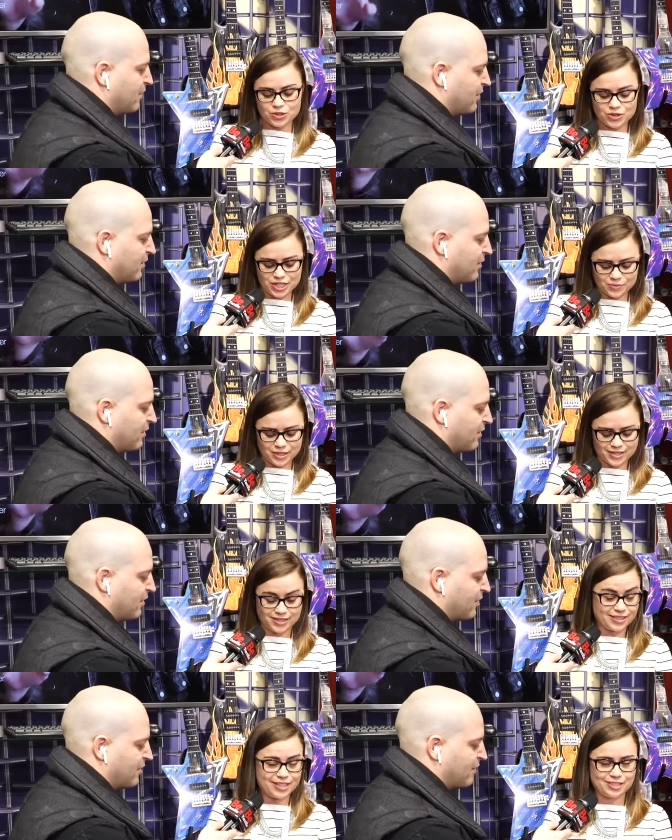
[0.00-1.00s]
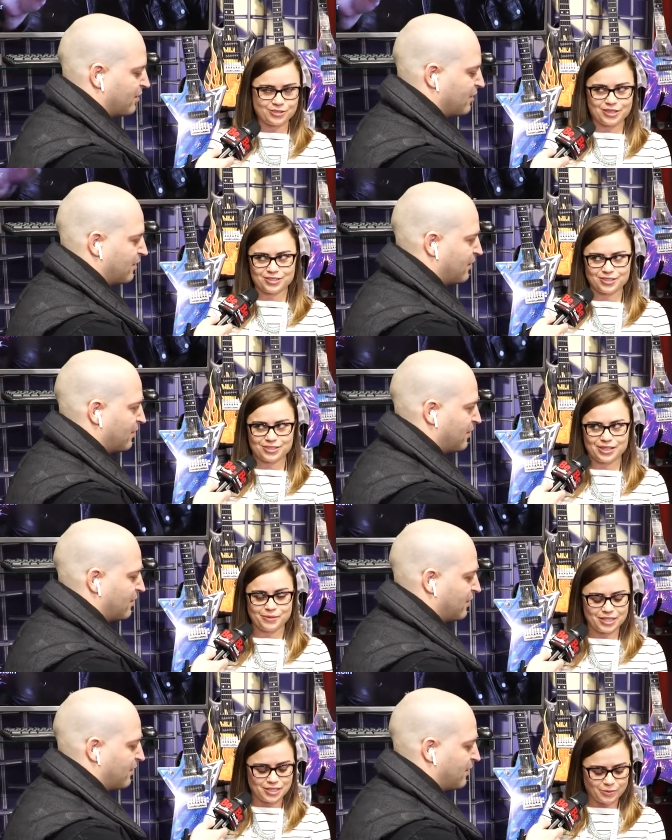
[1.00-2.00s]
Speaker 1: So this one has a classic rock song that I'm
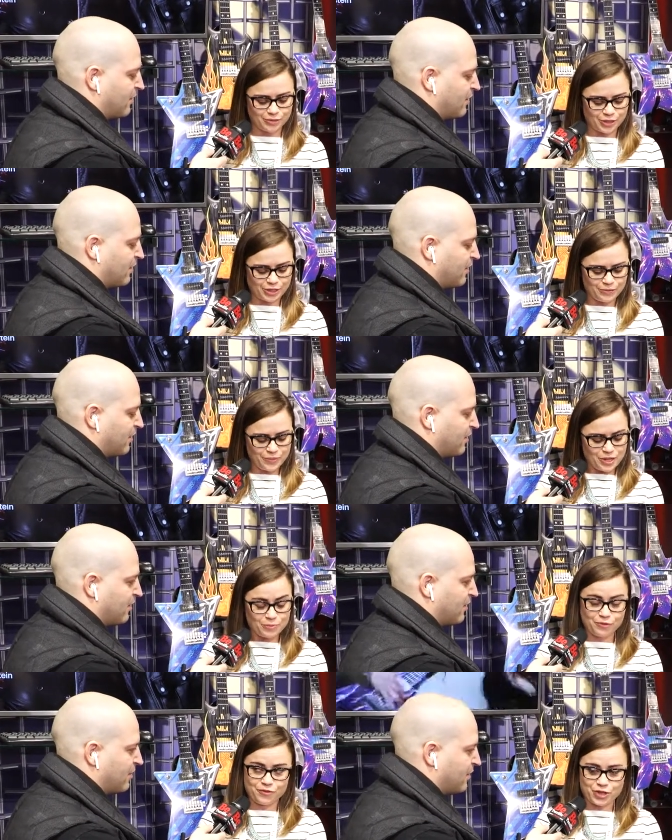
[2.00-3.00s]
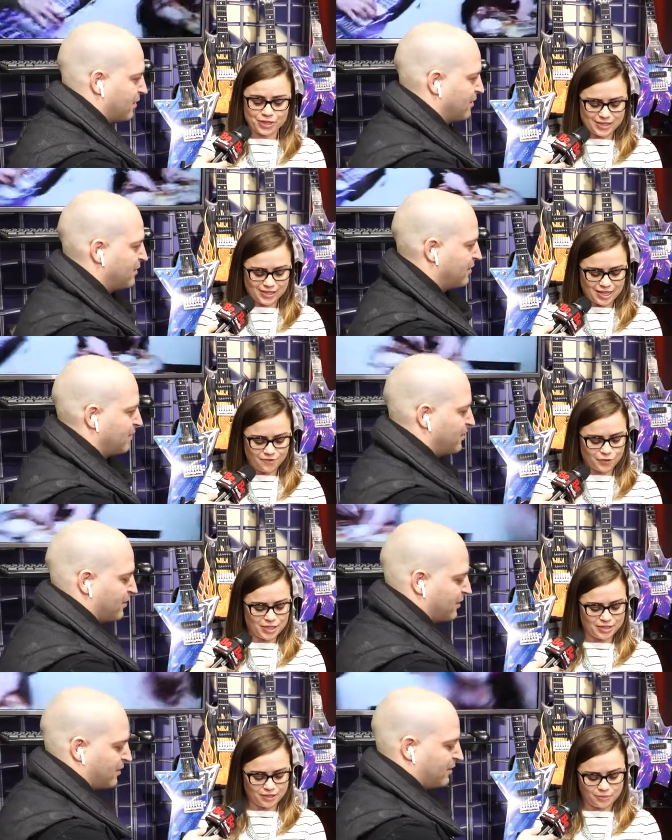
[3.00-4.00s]
going to demo for you. But first, in
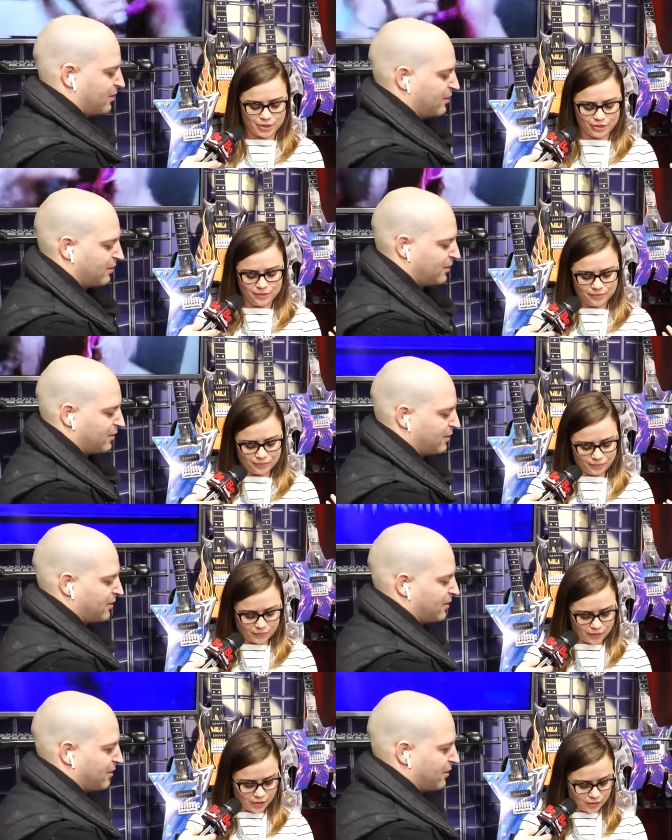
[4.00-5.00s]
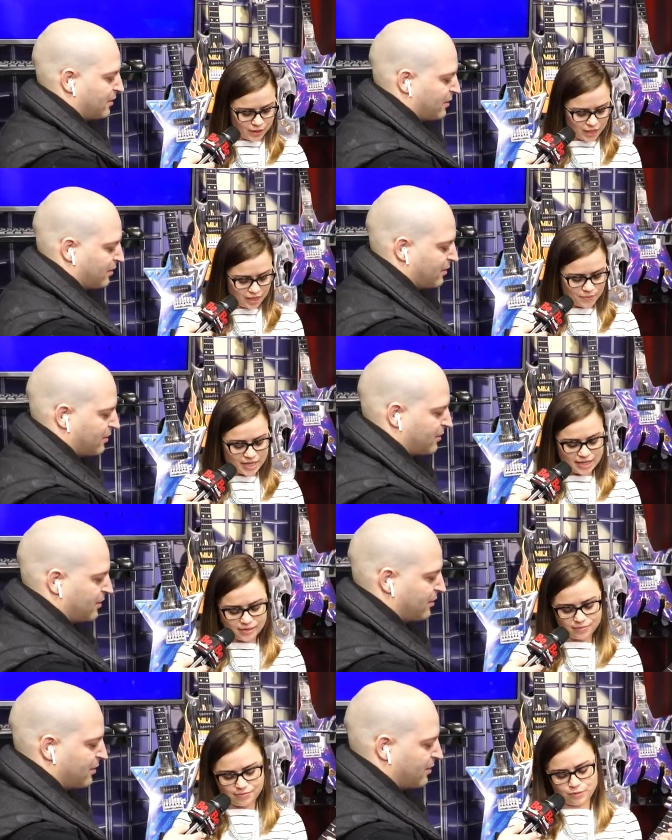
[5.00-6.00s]
freestyle mode, you can hear me
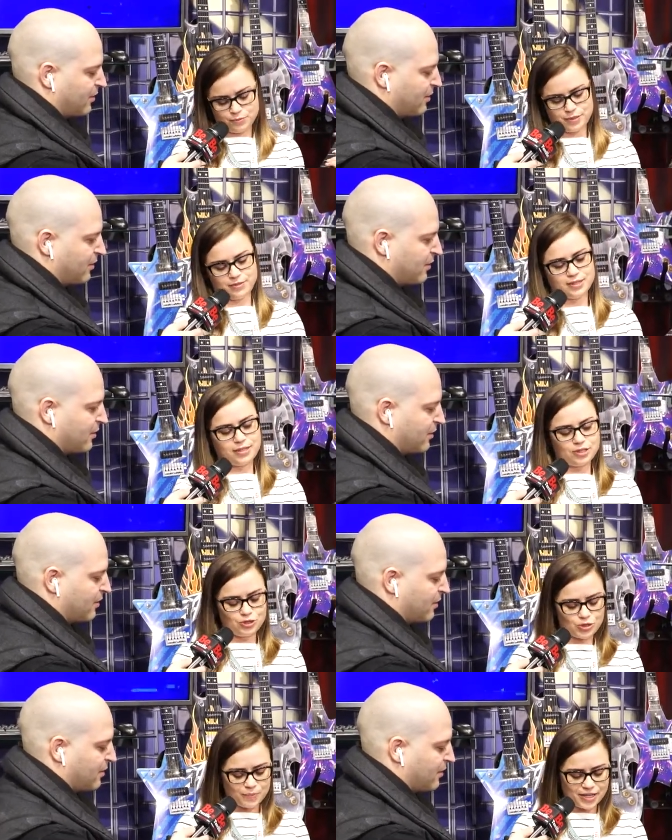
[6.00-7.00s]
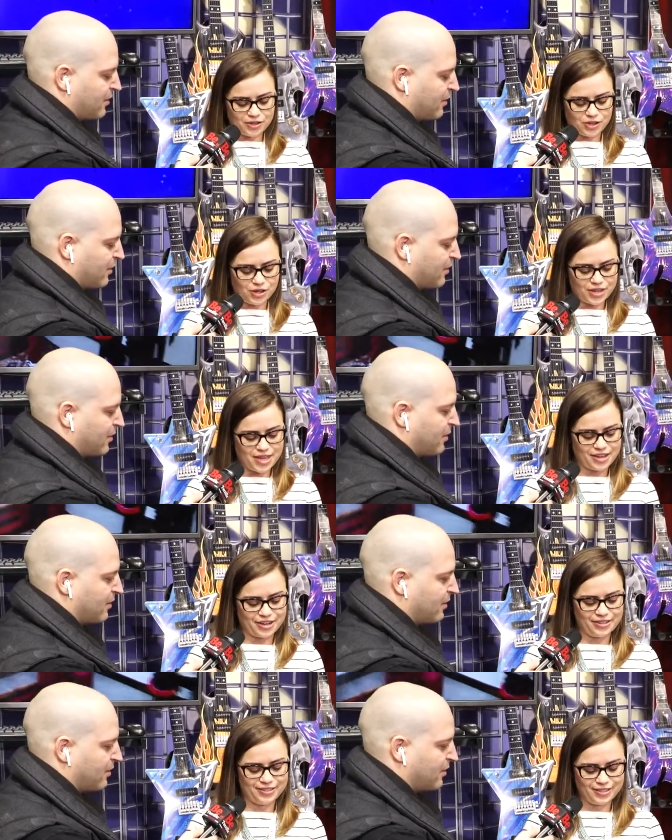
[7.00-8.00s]
strumming along
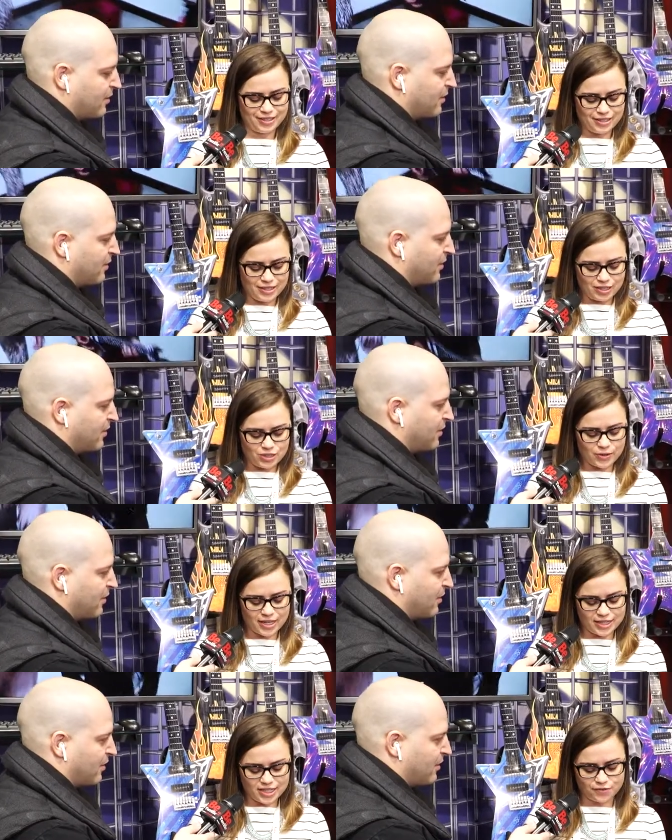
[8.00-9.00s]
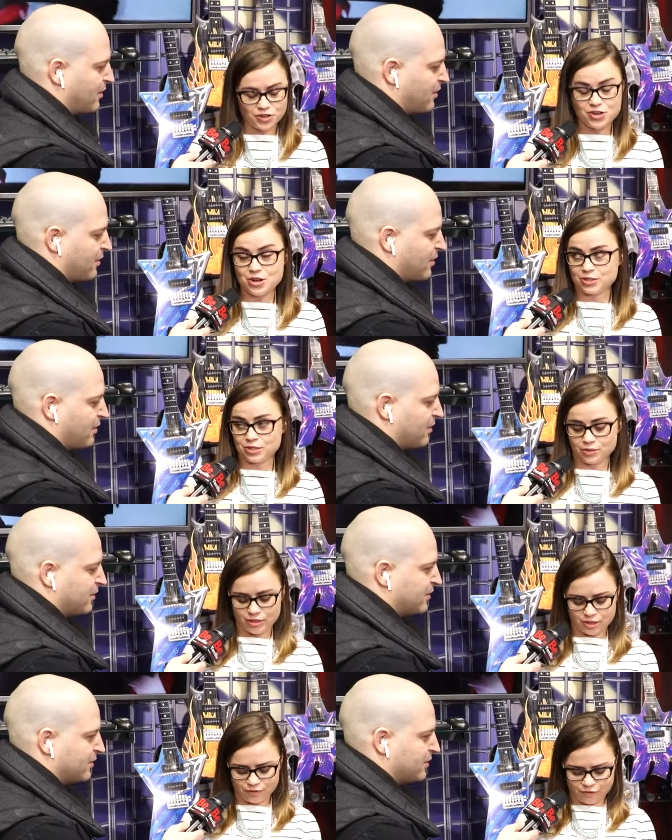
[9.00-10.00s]
here. So I got the different notes and
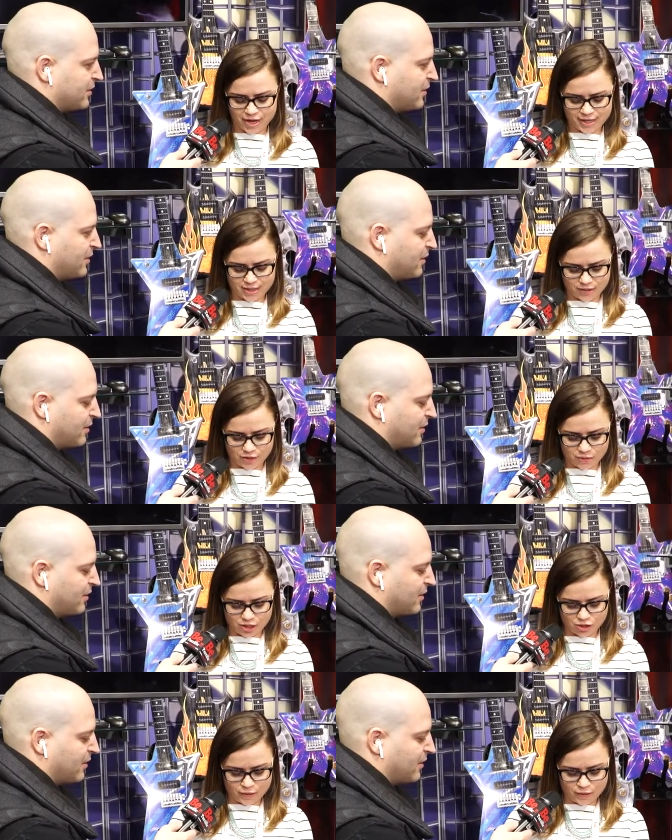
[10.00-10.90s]
chords, frets. If I want to